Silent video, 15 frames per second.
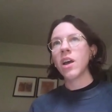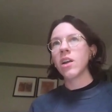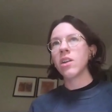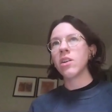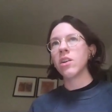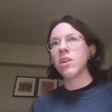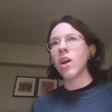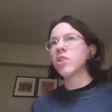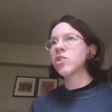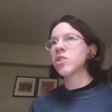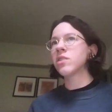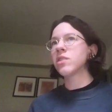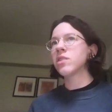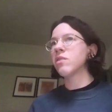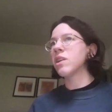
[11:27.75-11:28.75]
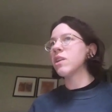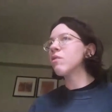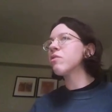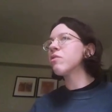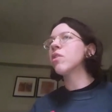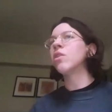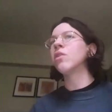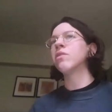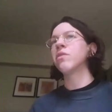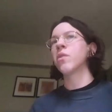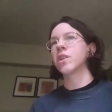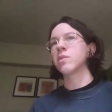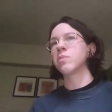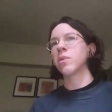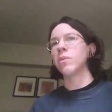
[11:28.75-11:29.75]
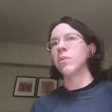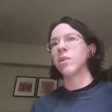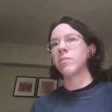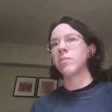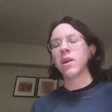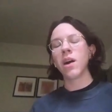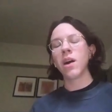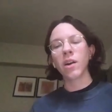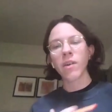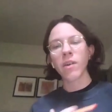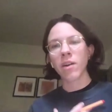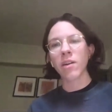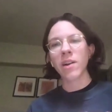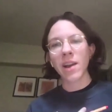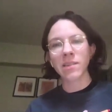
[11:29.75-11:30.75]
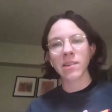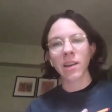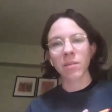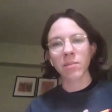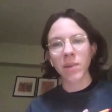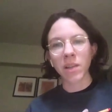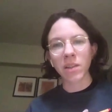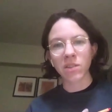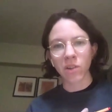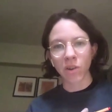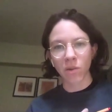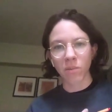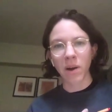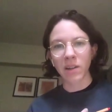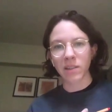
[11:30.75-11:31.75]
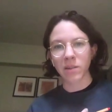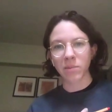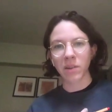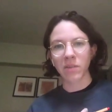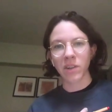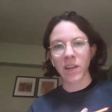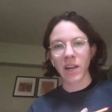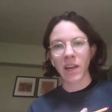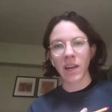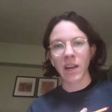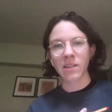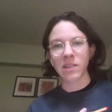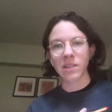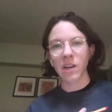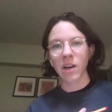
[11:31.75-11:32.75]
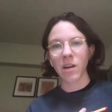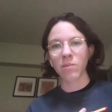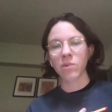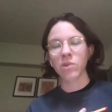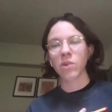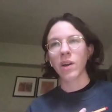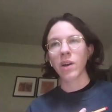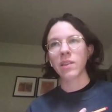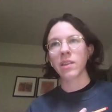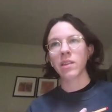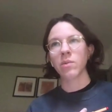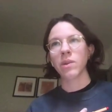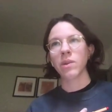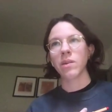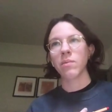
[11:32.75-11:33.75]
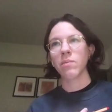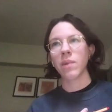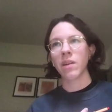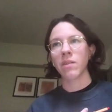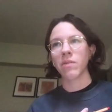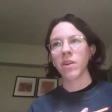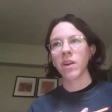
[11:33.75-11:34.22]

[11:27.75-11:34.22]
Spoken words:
not just in full force, but would have been hung around our necks like a millstone, possibly for decades to come. So I think that we may have